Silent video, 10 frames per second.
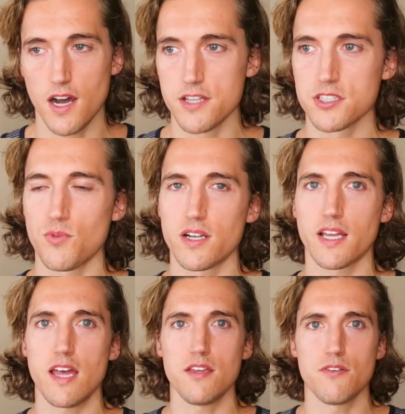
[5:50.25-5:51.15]
I just want to
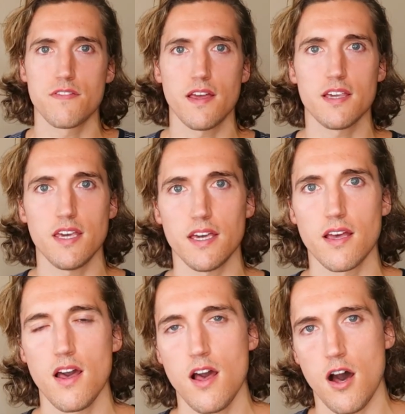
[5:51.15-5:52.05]
get you
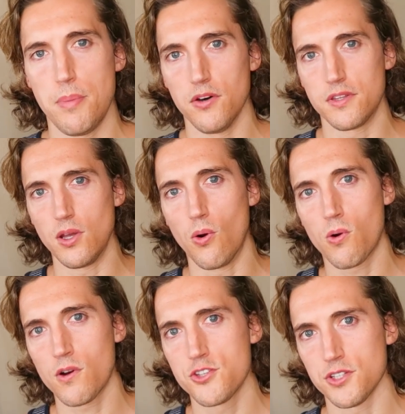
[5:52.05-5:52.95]
thinking about the
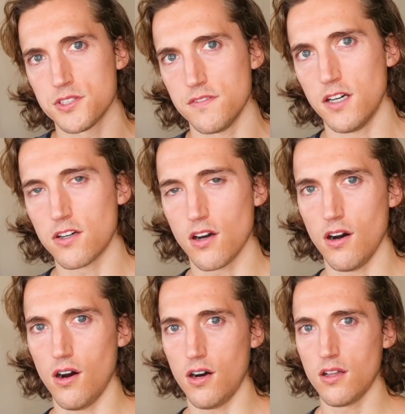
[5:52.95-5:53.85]
origins of
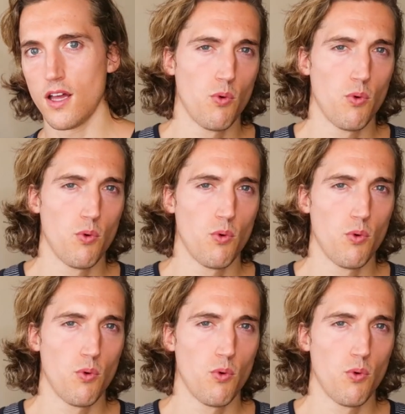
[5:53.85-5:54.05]
alcohol.